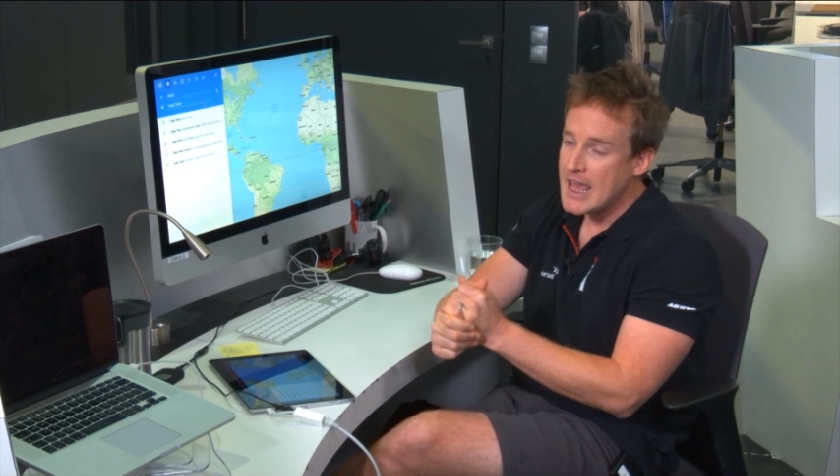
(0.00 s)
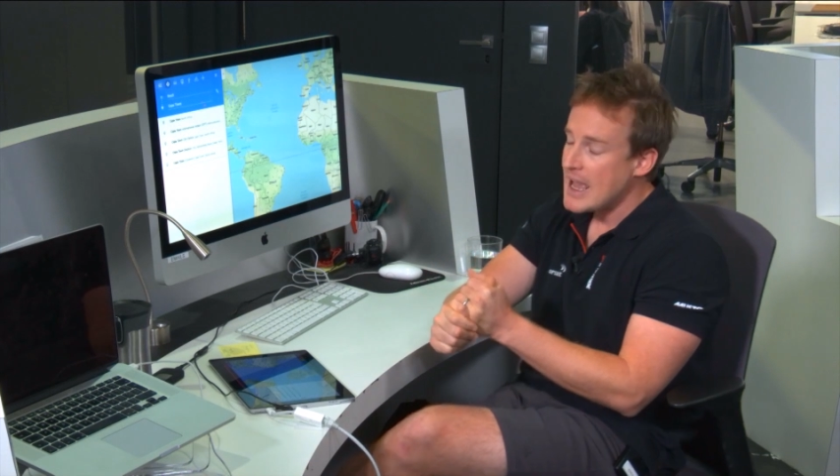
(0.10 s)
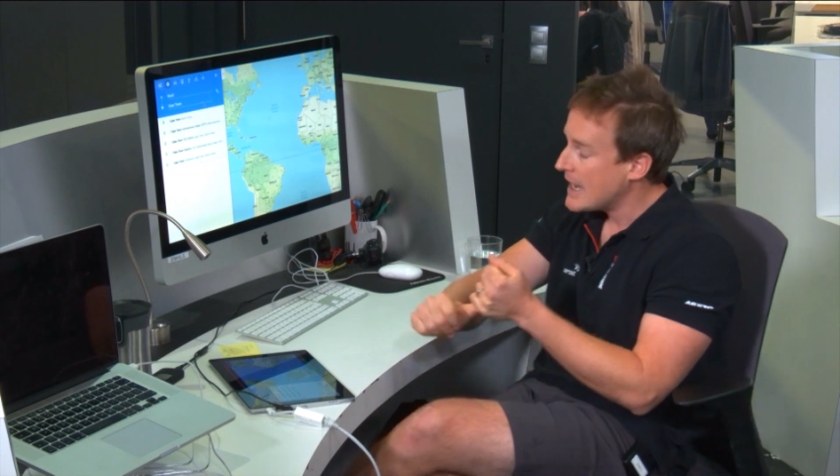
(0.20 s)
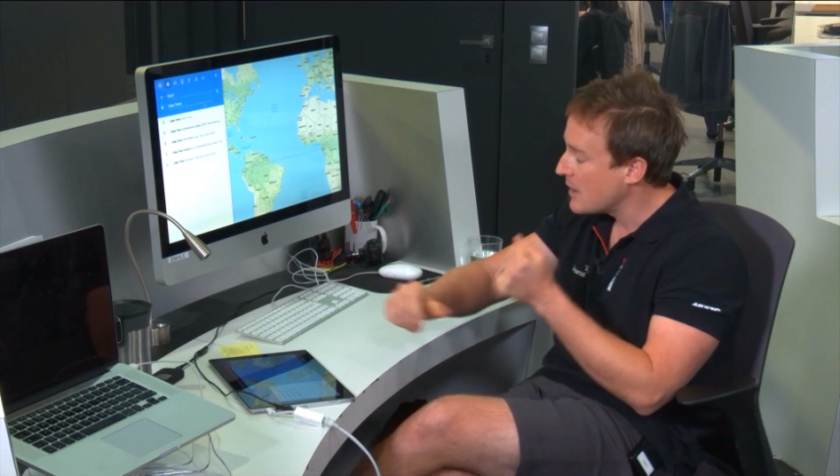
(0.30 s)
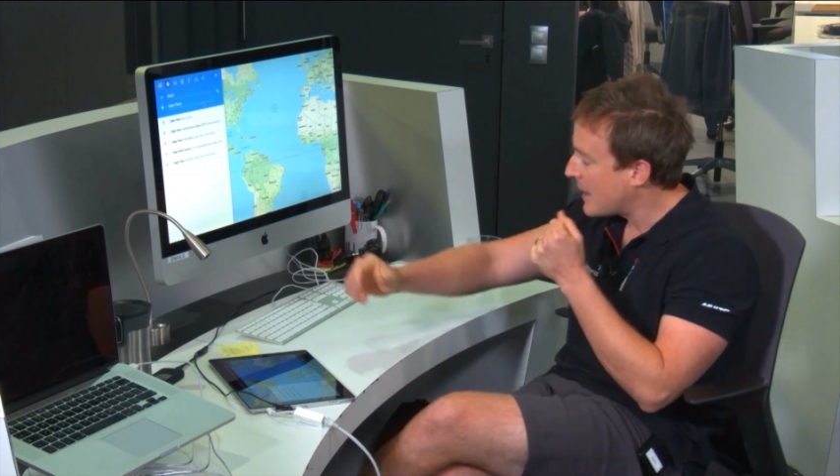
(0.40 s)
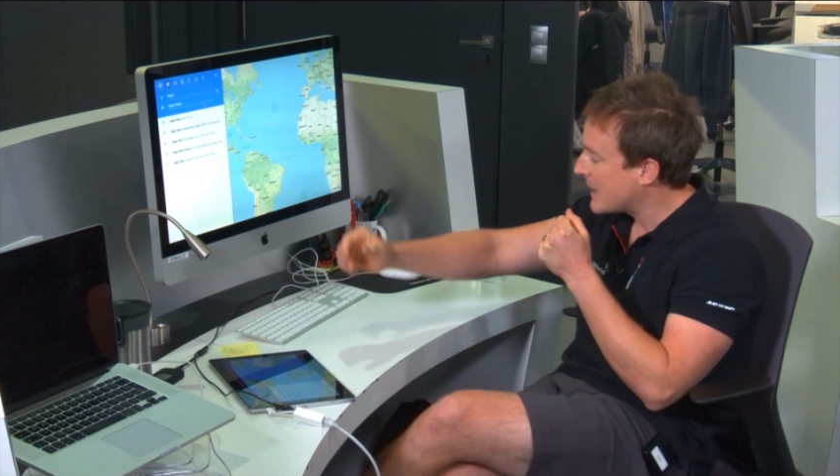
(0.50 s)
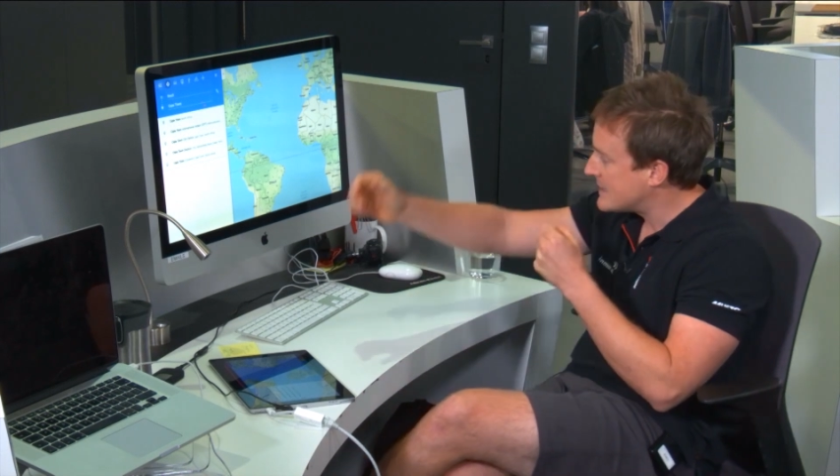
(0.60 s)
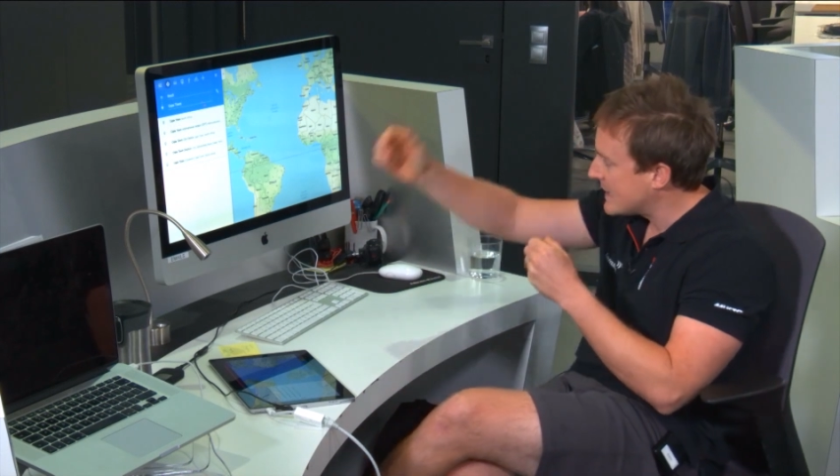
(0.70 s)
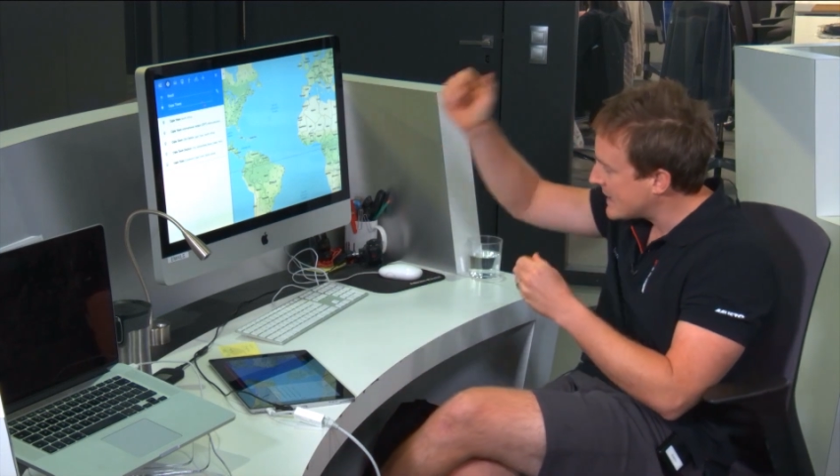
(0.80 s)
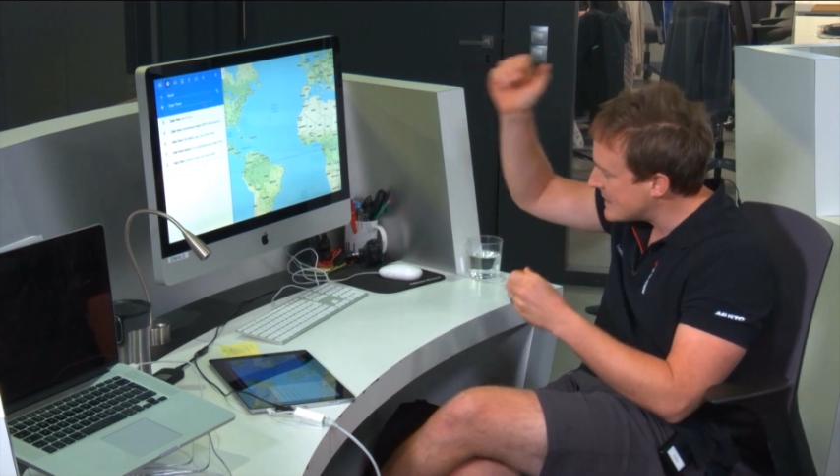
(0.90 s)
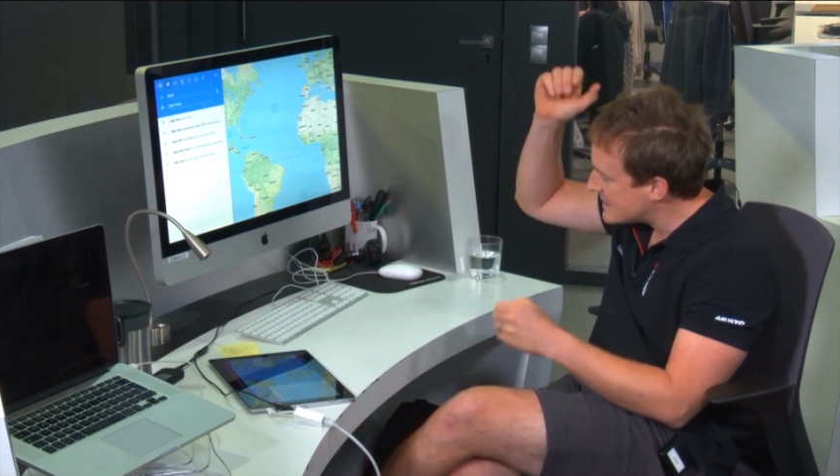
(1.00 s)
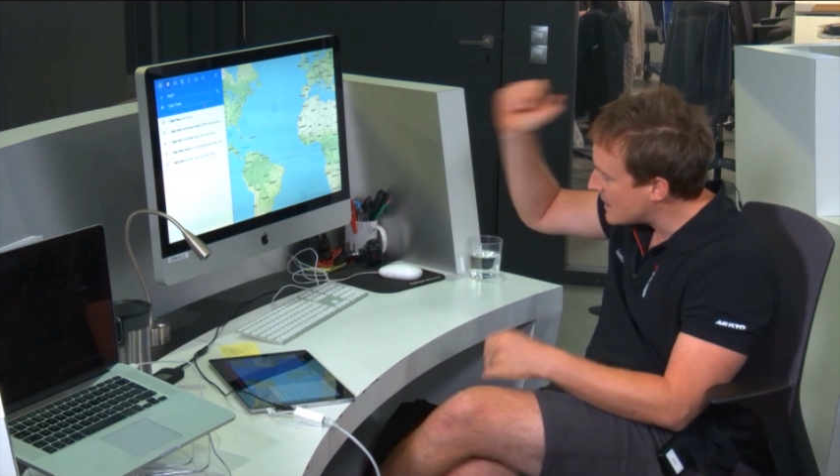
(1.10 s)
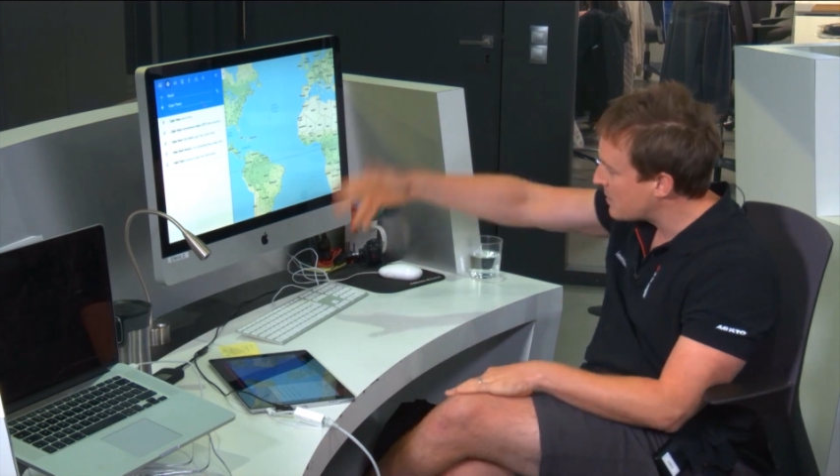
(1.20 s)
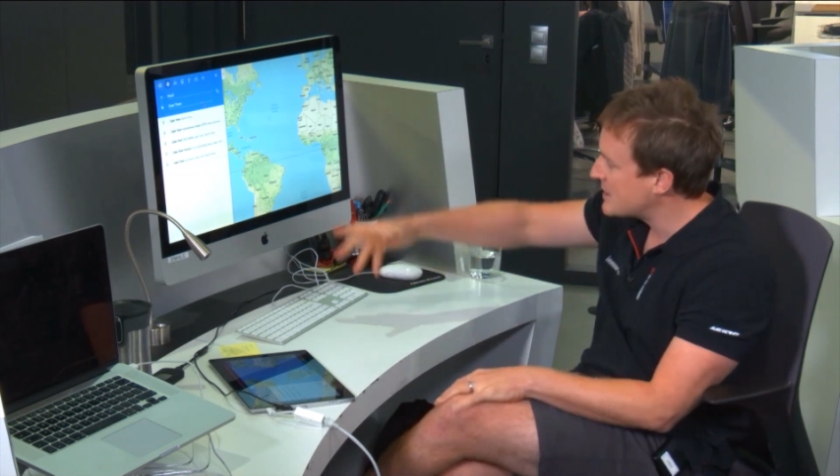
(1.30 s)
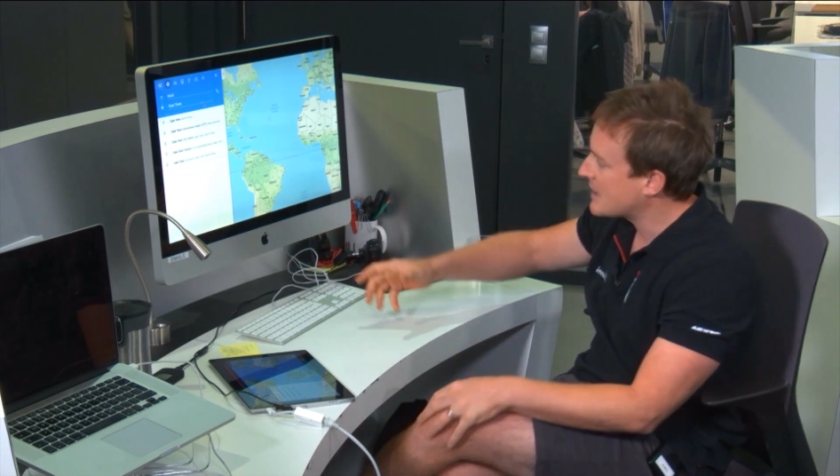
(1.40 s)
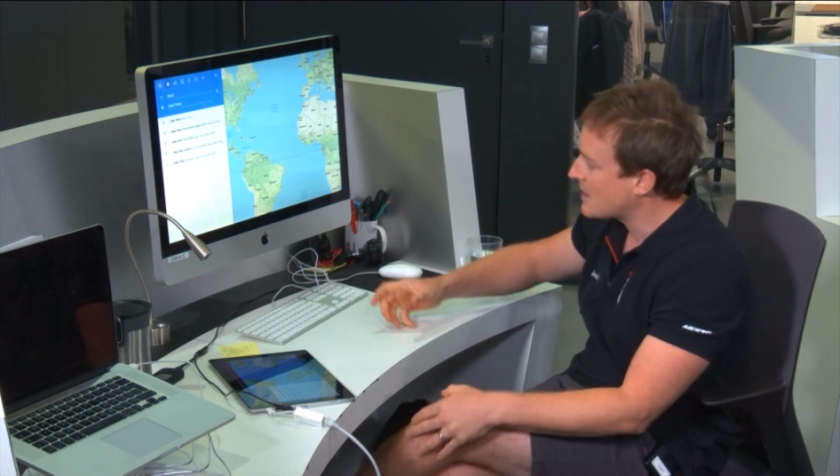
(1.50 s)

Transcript: Anyway, diggers, jump into the